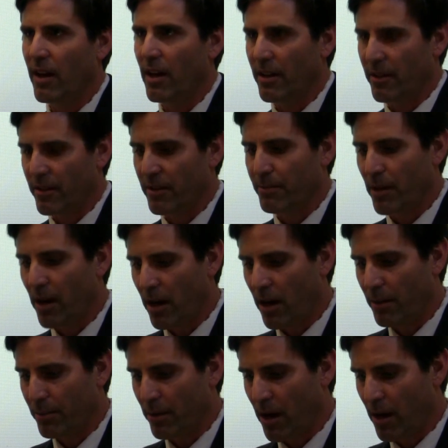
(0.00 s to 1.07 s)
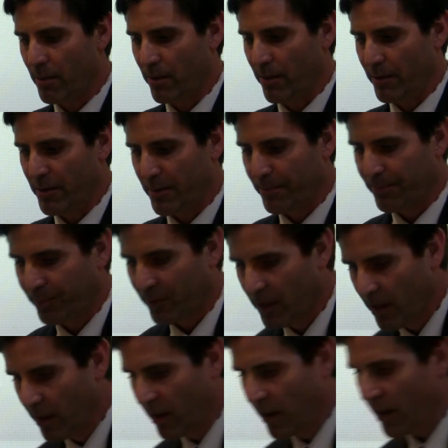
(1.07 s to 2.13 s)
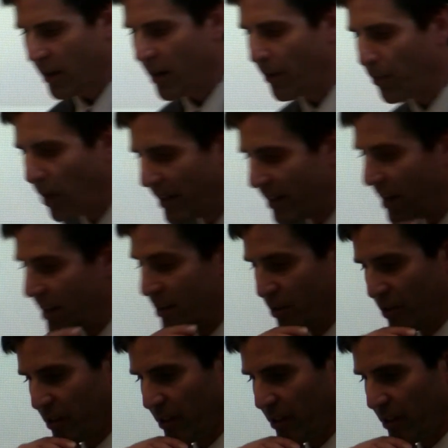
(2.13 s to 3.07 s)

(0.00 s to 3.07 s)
our problems. Why not